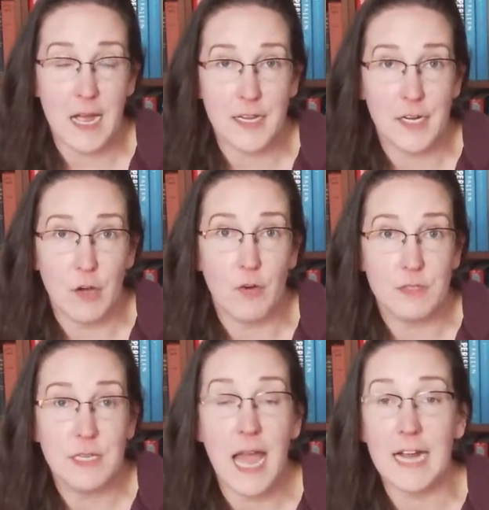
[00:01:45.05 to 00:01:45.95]
you know,
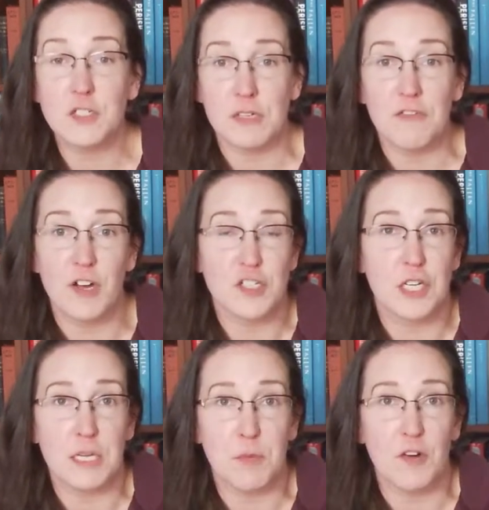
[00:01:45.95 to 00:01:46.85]
actually
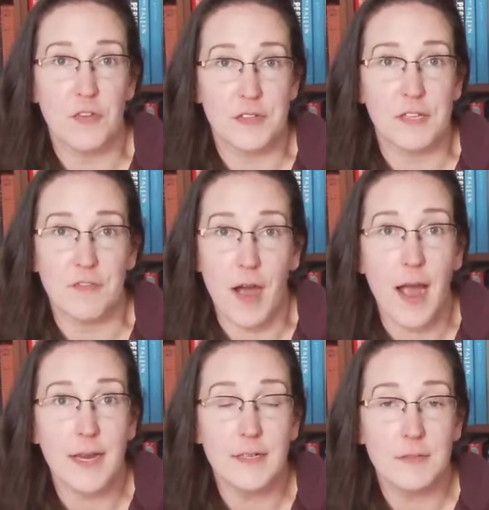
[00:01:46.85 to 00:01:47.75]
functioning perfectly
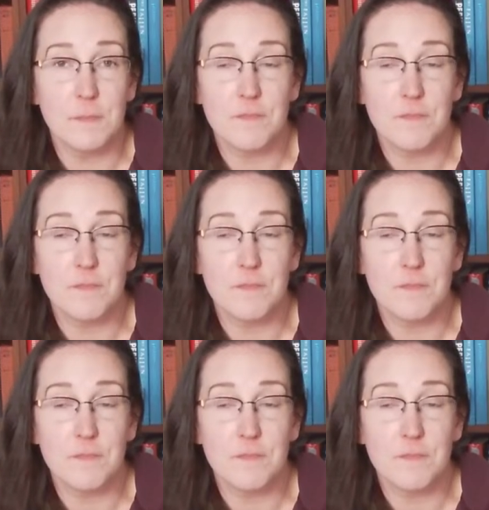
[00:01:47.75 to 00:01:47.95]
fine